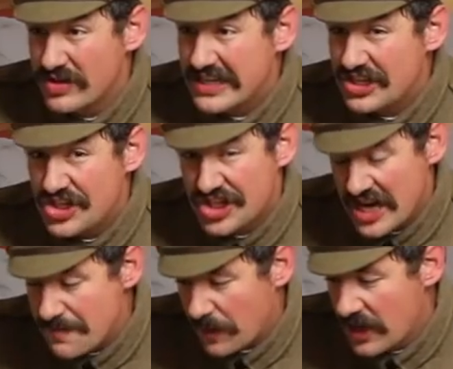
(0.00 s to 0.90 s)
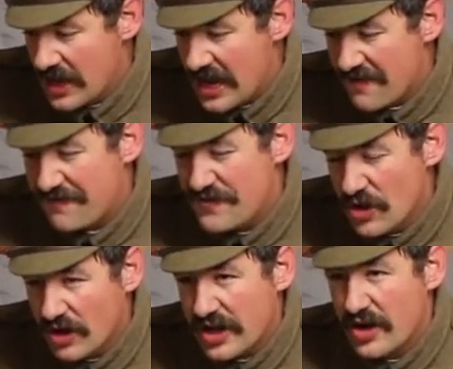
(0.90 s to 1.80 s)
really cheap. If
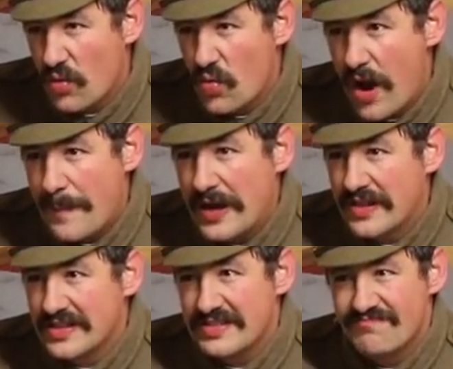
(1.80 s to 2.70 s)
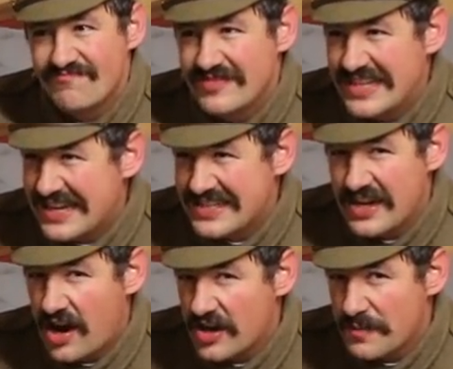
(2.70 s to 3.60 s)
you're looking at webbing that's less than
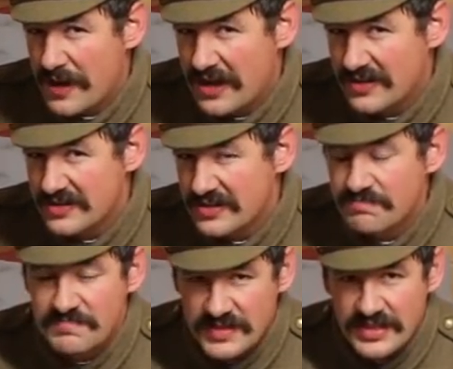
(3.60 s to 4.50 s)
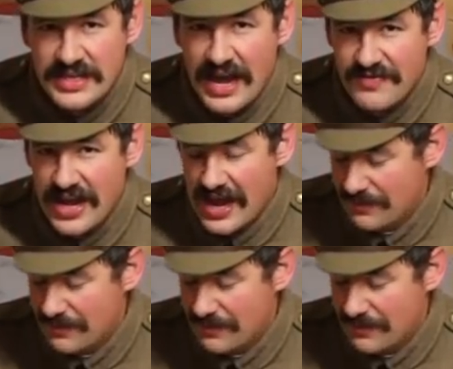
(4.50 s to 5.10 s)
£100, caveat